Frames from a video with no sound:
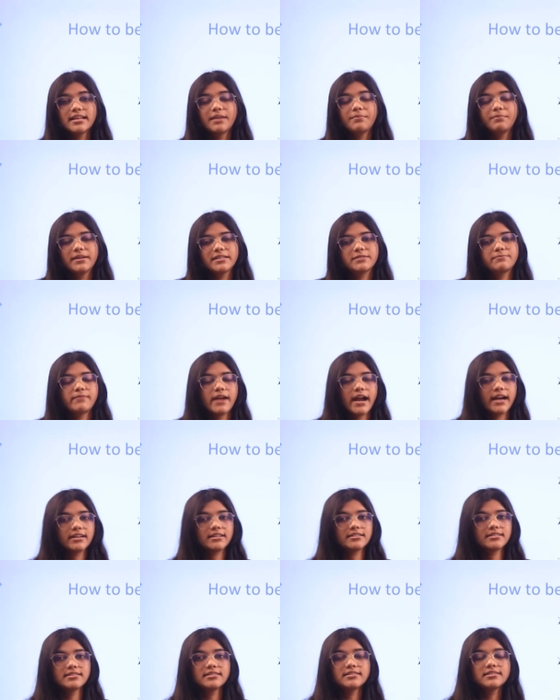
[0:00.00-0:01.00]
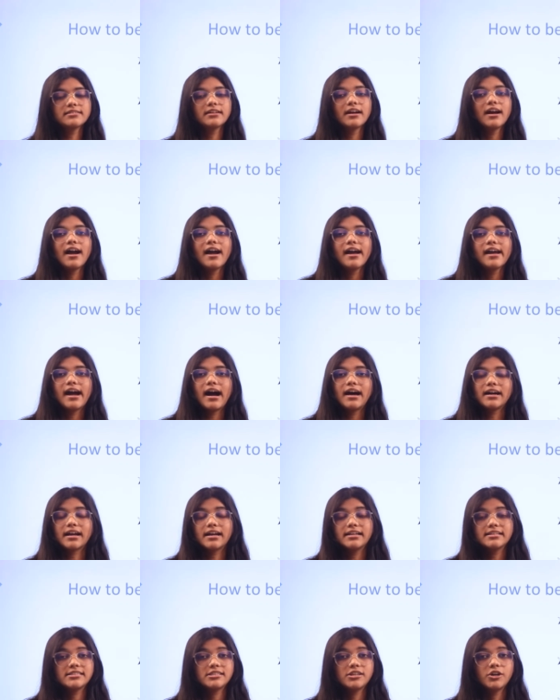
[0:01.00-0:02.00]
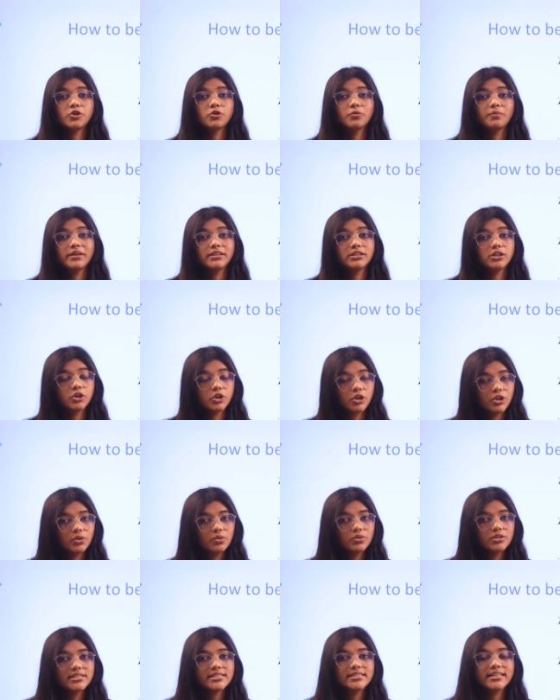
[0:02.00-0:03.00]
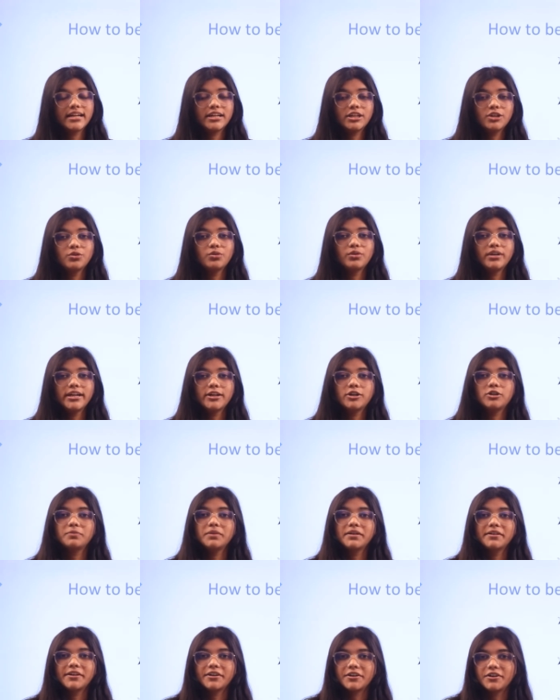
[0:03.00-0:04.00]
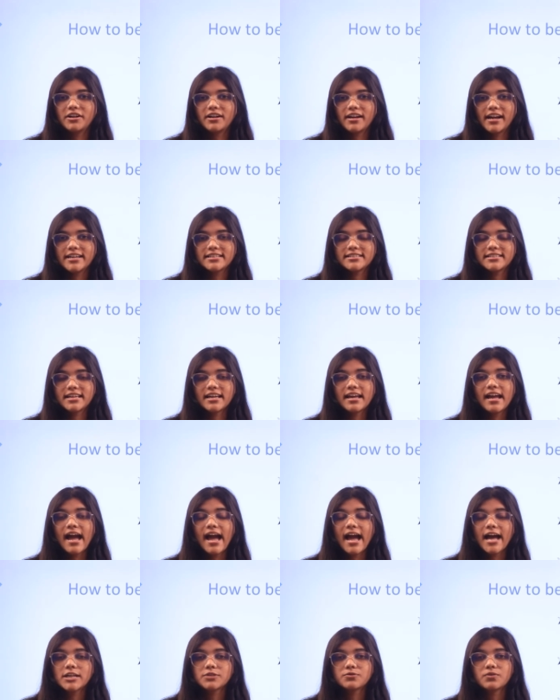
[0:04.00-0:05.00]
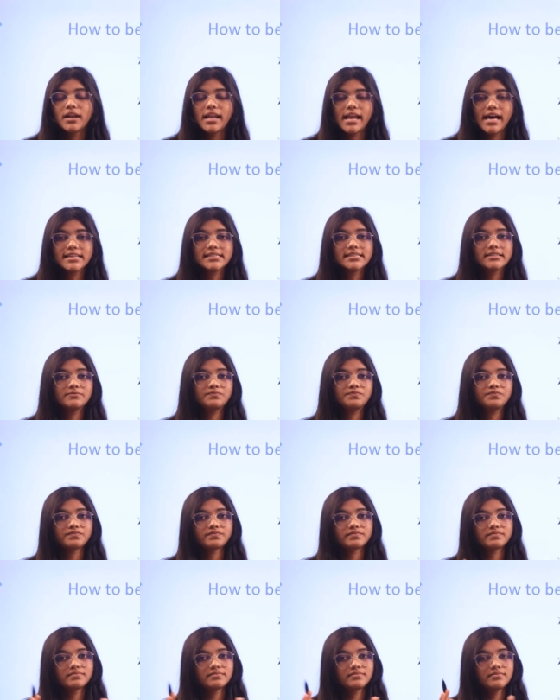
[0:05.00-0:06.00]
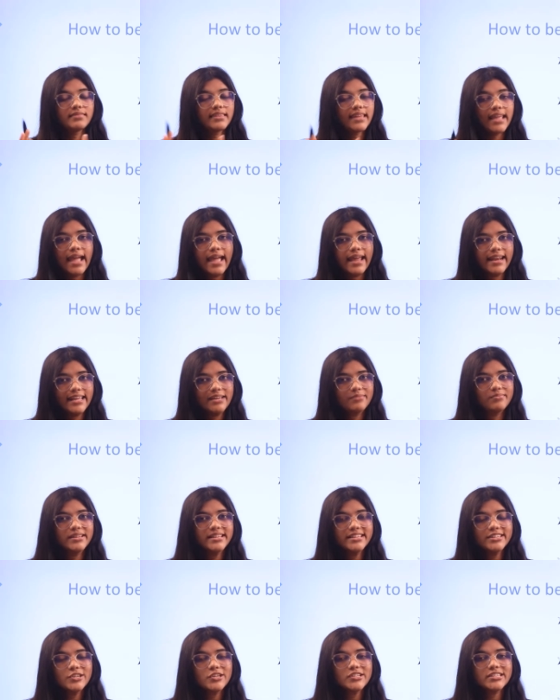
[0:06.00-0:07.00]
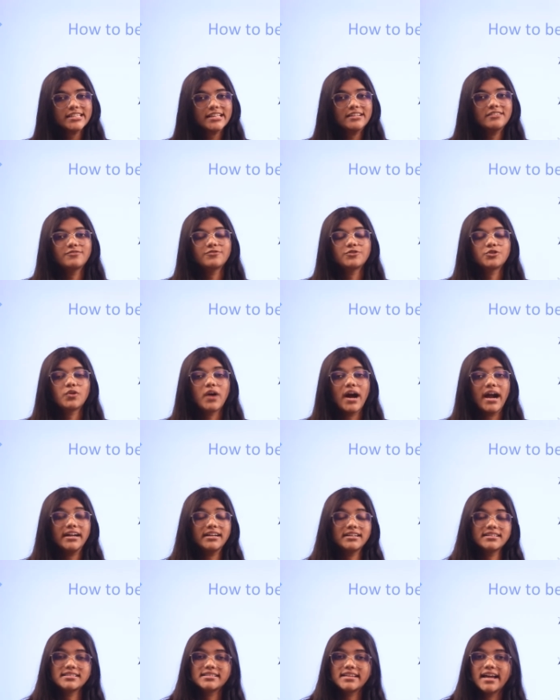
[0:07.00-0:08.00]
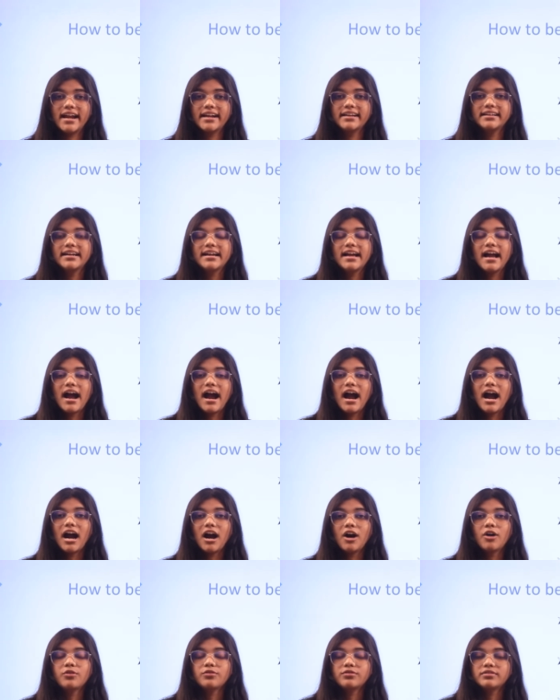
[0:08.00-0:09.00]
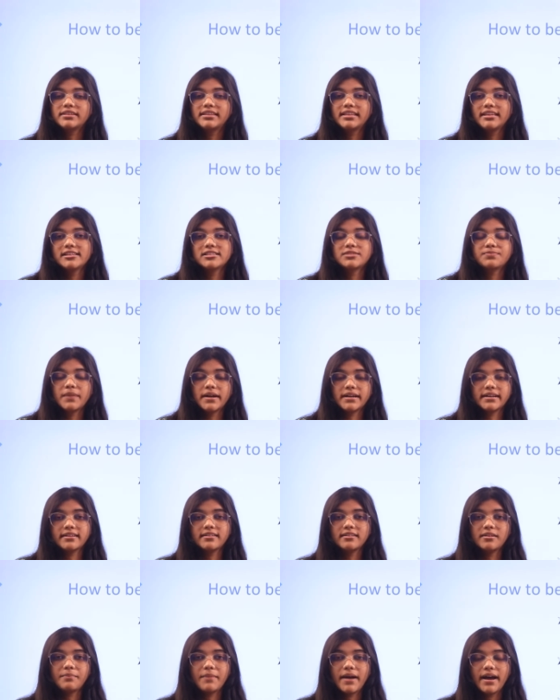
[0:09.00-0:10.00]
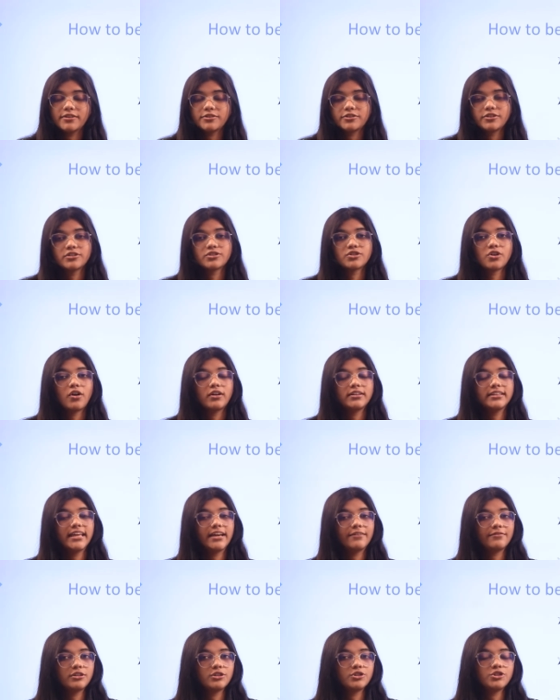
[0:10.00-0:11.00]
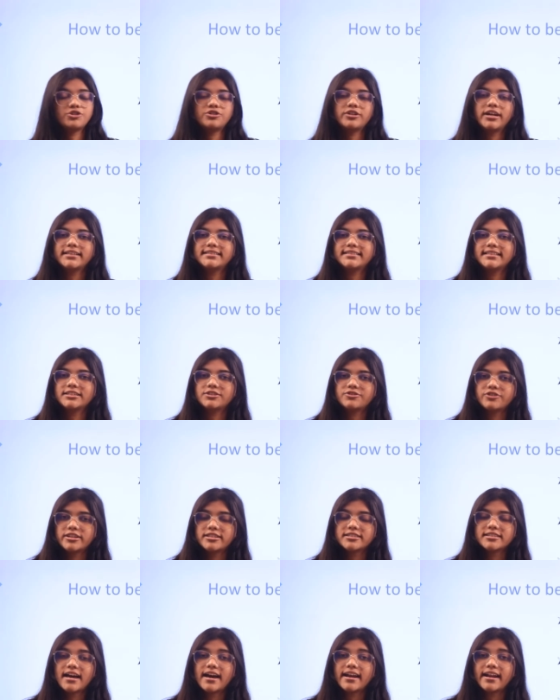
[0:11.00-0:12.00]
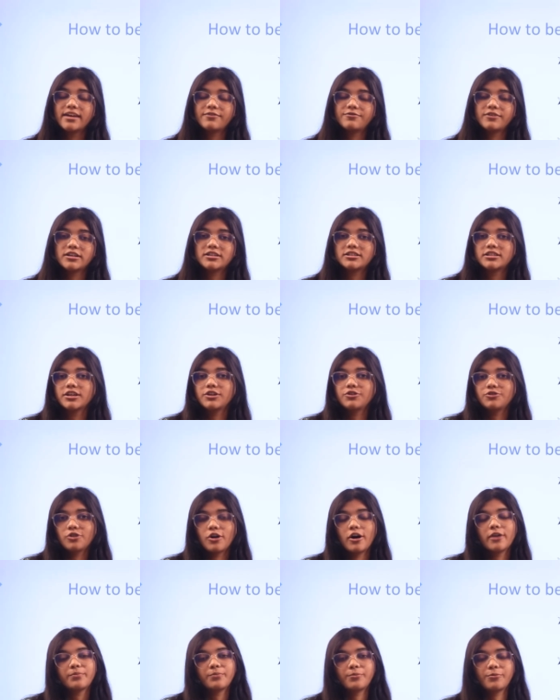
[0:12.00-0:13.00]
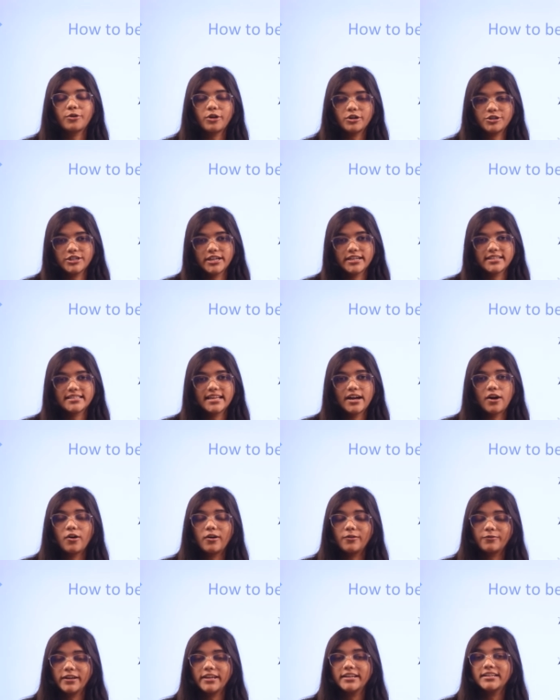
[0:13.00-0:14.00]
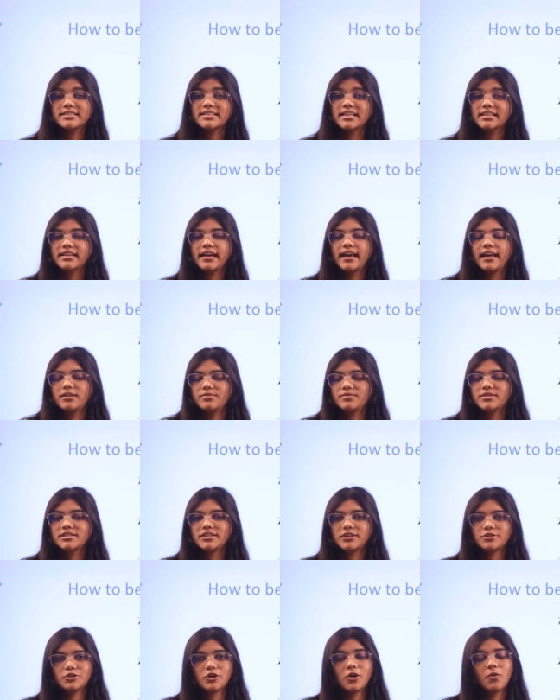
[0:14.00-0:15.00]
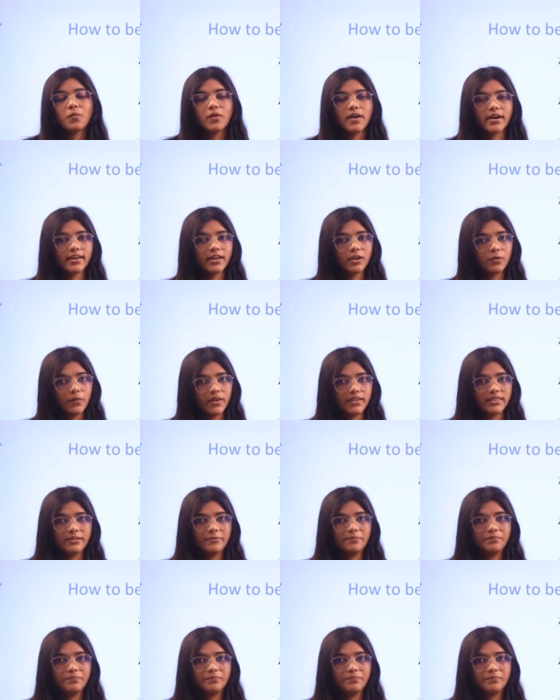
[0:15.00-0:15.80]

and best practices are considered to be the tools that you need to be regularizing, as well as enabling yourself to understand how these particular patterns or the evolutionizing trends are affecting your projects or various other elements that you are working with.